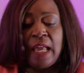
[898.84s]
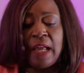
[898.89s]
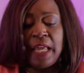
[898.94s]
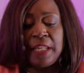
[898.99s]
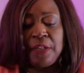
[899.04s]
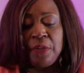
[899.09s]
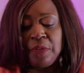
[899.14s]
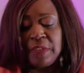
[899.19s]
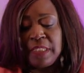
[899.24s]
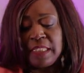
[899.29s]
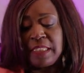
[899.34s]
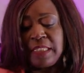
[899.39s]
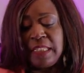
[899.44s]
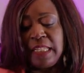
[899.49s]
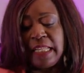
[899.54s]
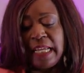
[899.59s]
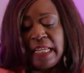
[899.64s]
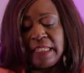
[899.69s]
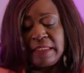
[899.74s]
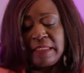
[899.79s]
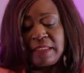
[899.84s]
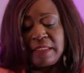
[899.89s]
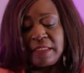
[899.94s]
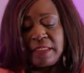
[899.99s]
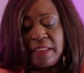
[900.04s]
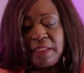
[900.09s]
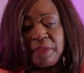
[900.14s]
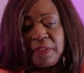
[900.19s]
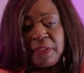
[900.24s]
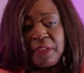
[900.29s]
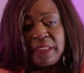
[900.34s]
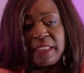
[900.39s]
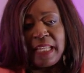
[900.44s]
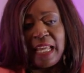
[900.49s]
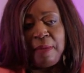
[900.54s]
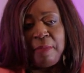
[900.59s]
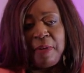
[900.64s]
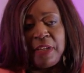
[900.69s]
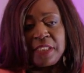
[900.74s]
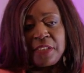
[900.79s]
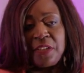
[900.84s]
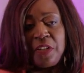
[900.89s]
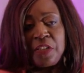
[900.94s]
I noticed the light is the timer is